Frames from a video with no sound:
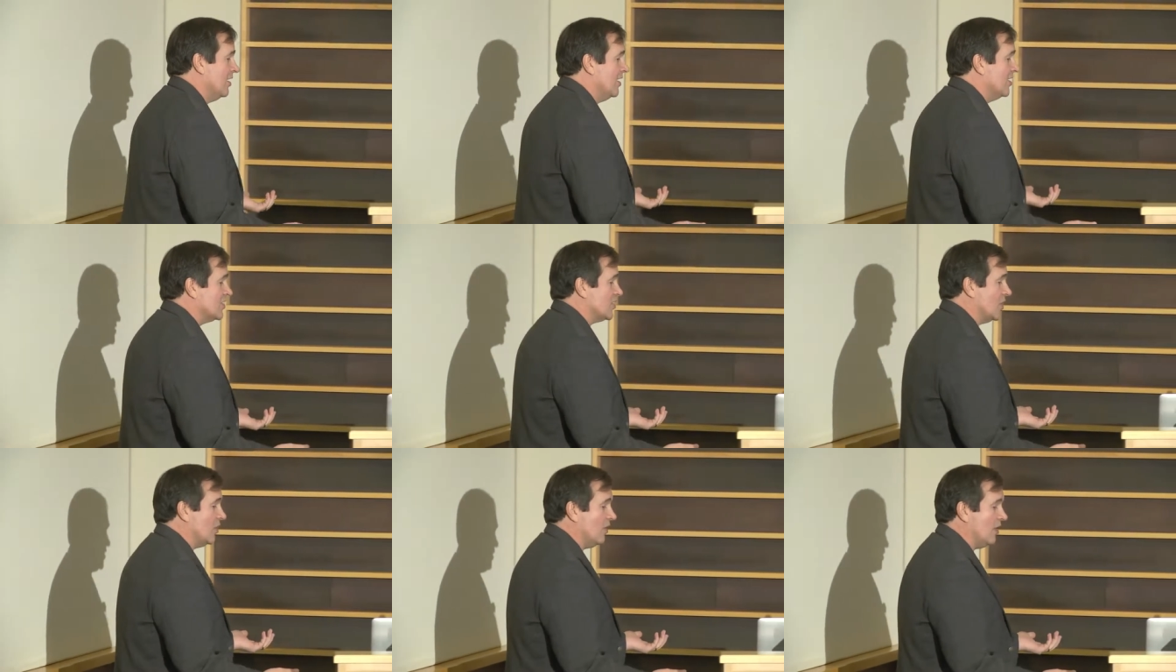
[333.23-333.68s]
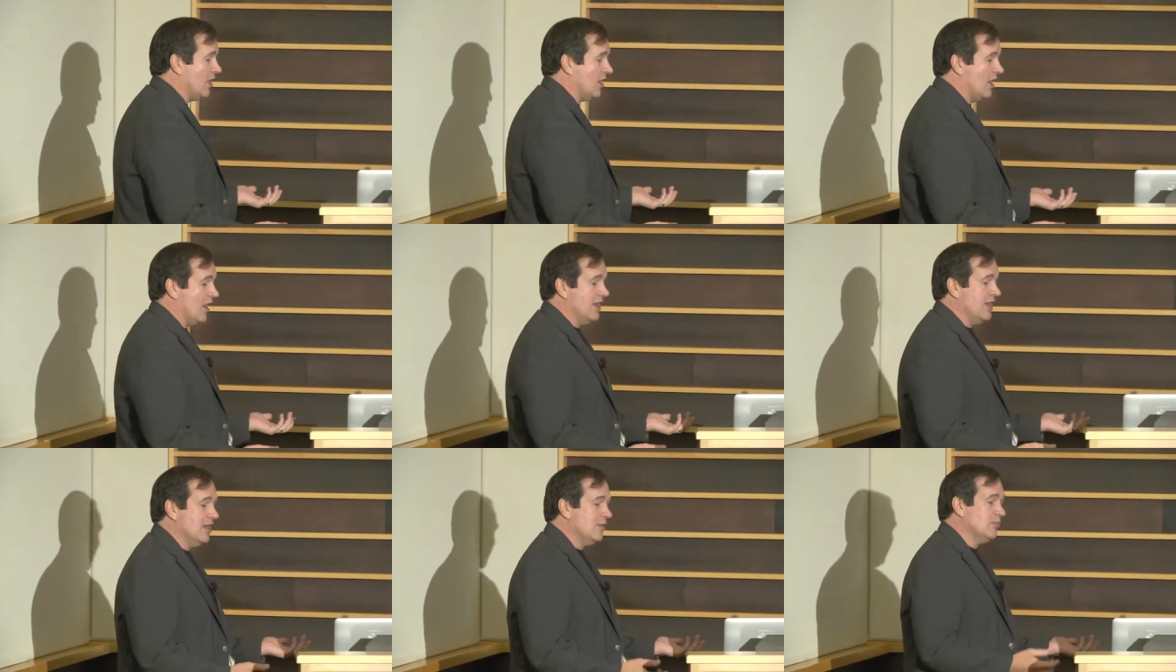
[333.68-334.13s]
So
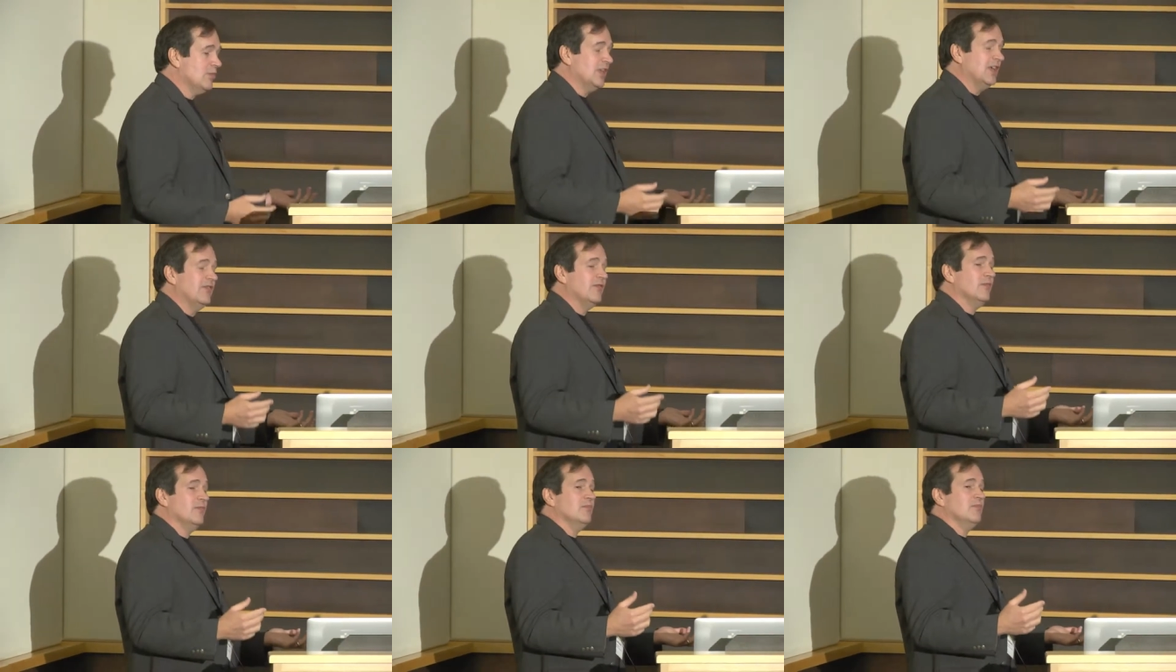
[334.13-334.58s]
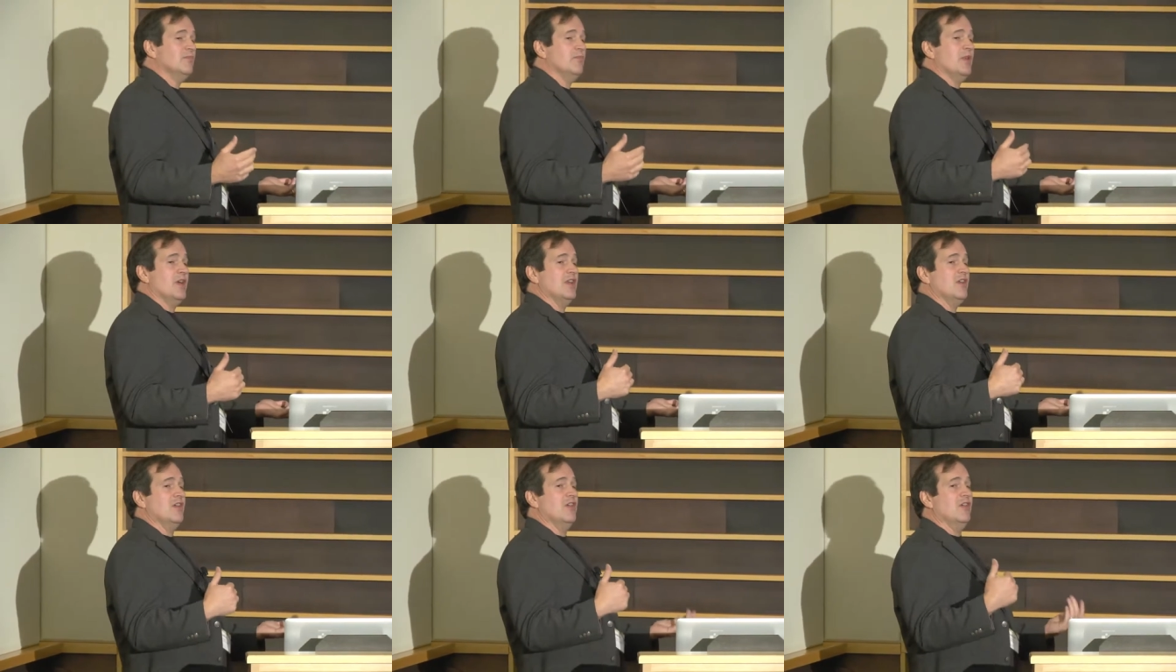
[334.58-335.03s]
I didn't believe him,
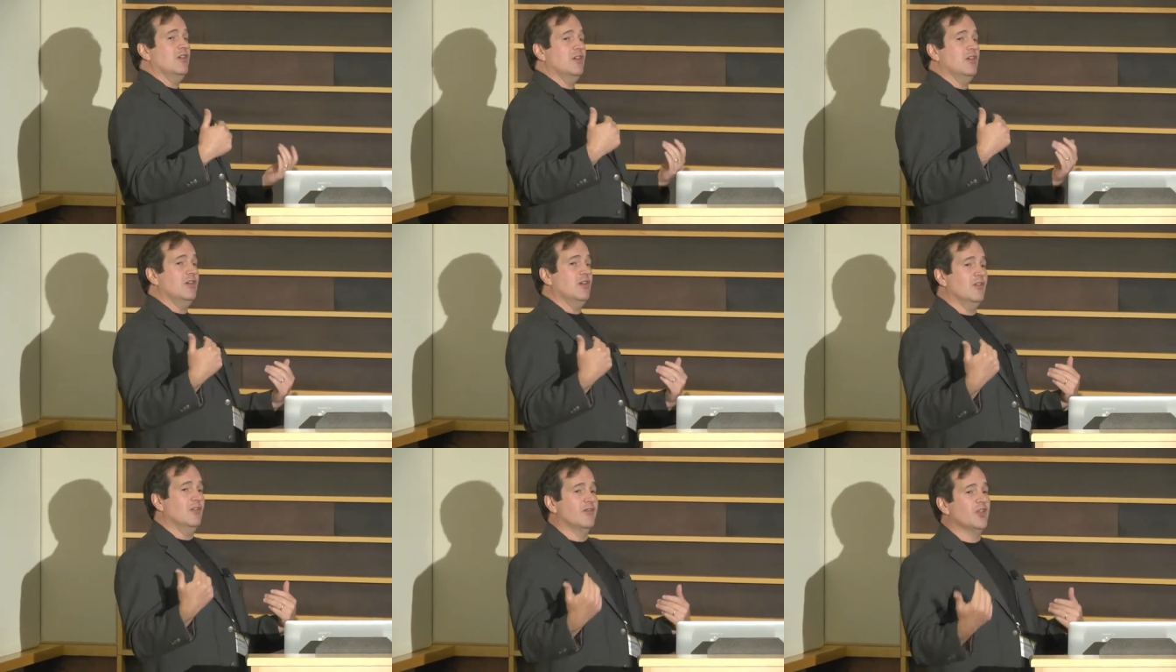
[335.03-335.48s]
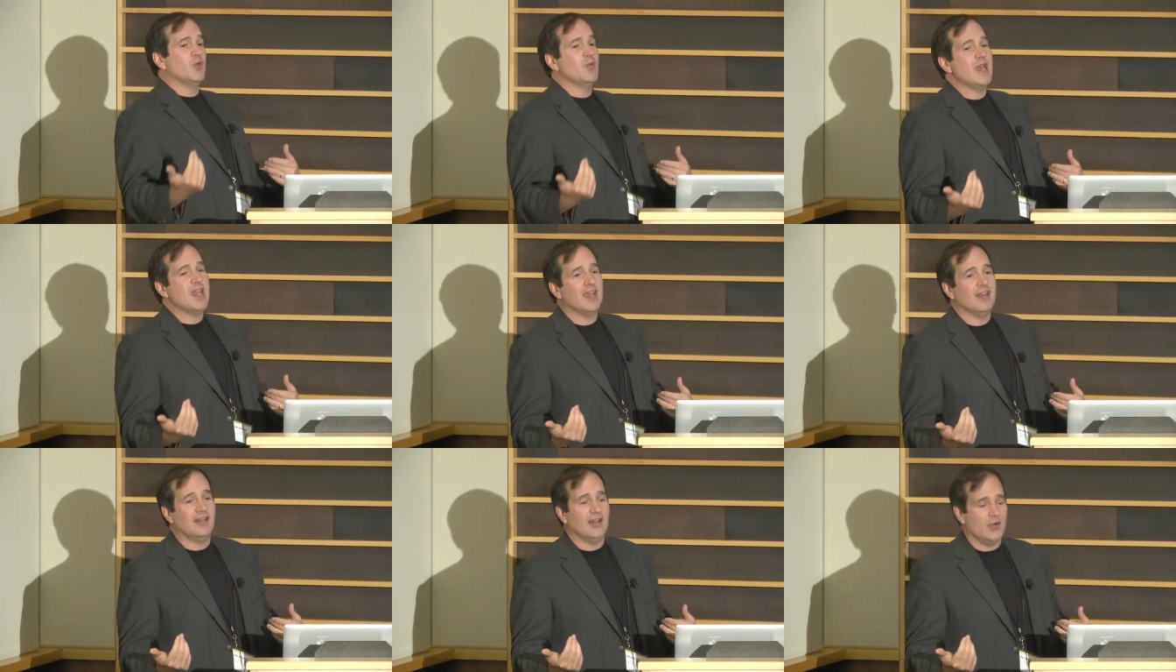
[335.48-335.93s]
but over the
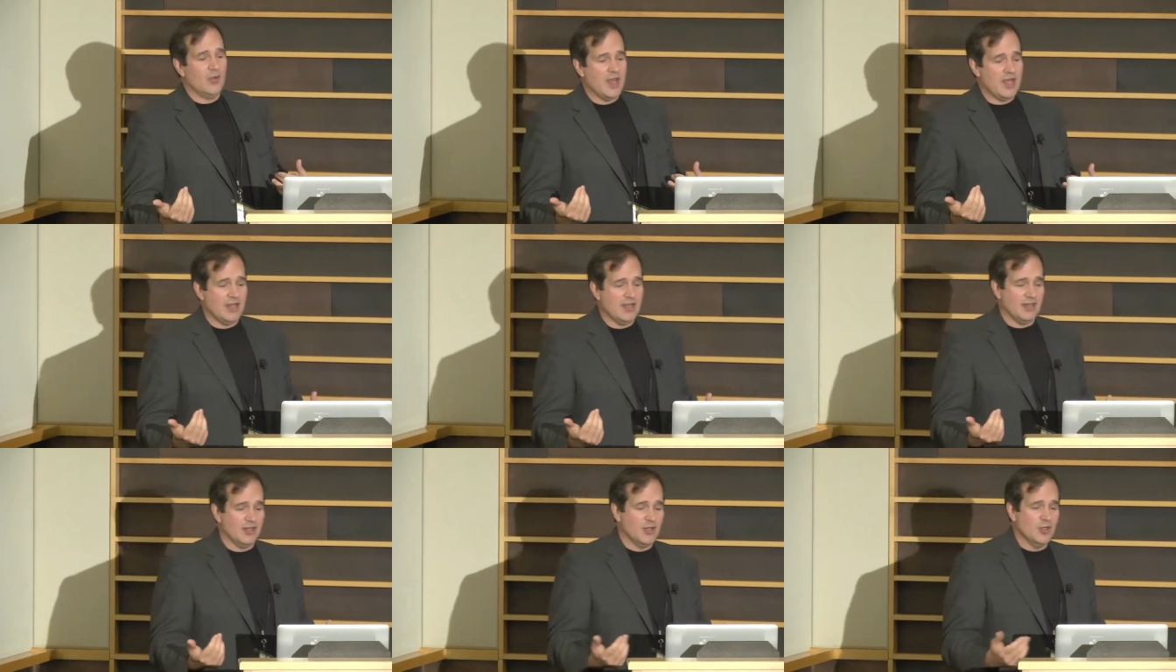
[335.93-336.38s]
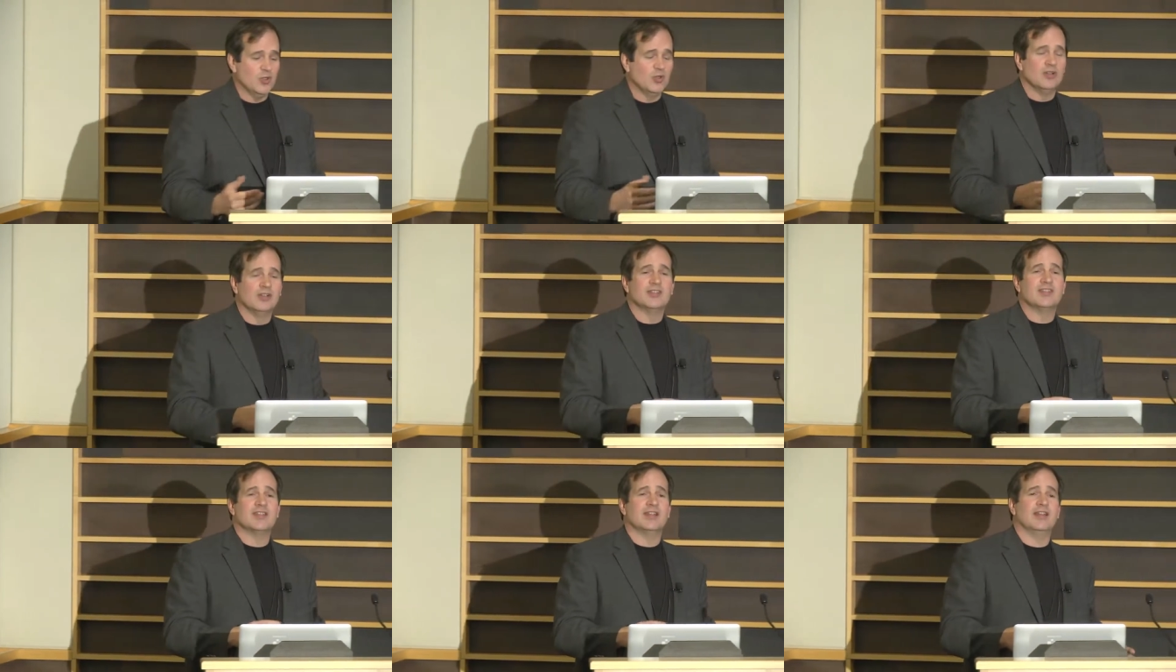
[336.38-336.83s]
weekend I went and
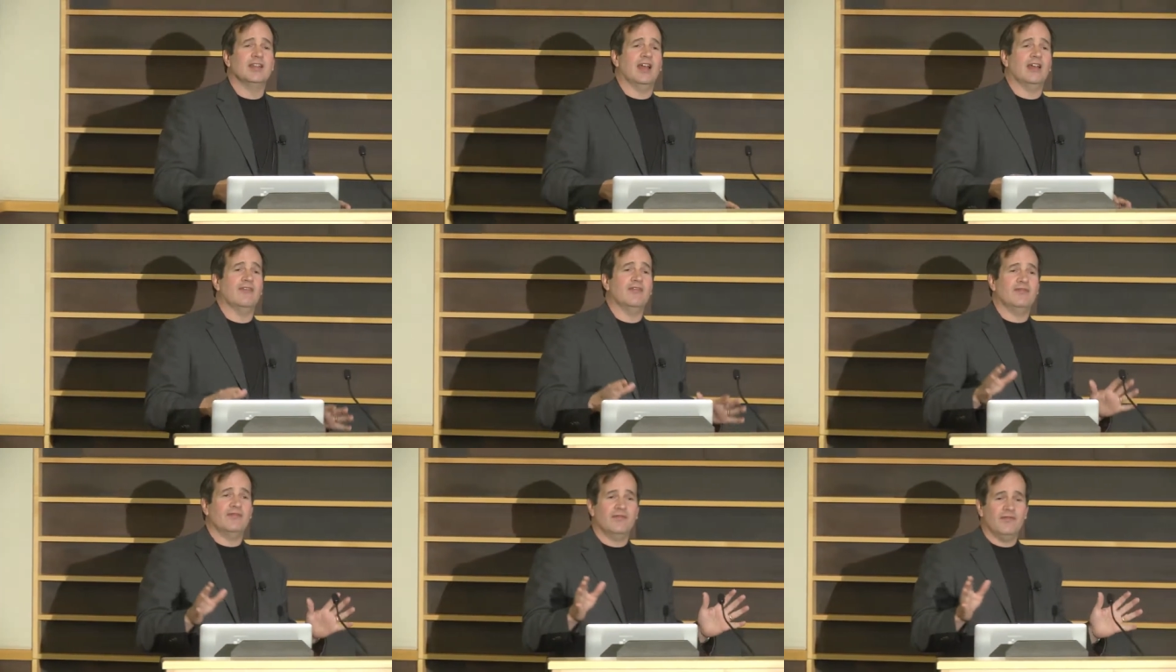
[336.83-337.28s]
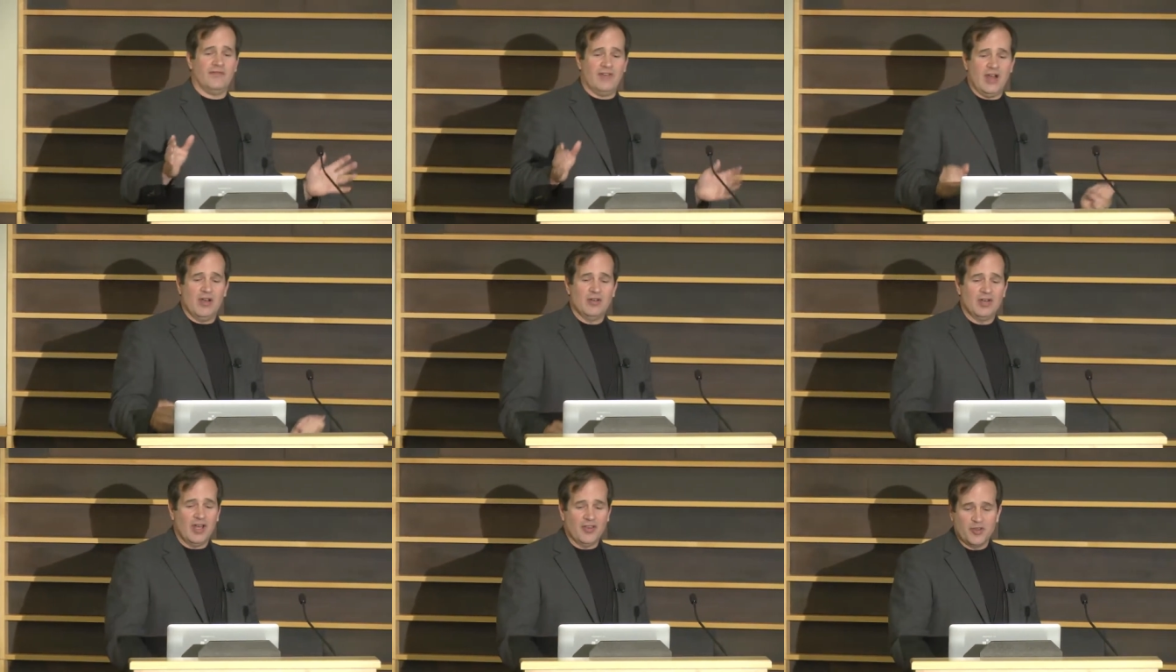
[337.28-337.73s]
Googled it. I
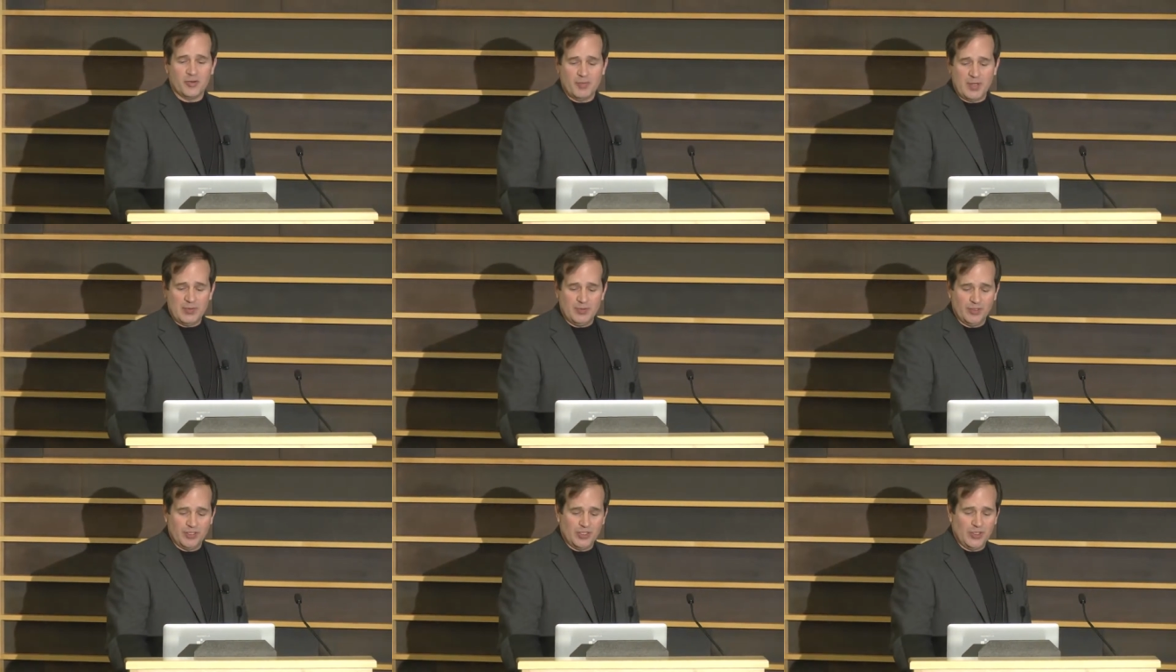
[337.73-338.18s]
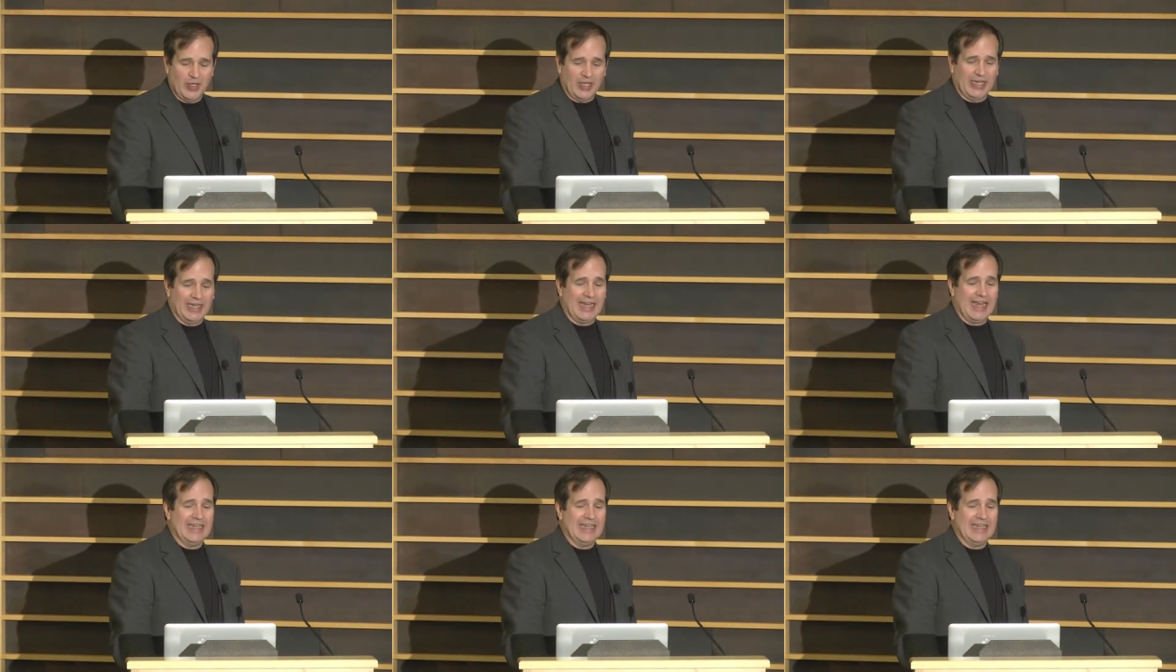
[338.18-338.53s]
found other people doing it.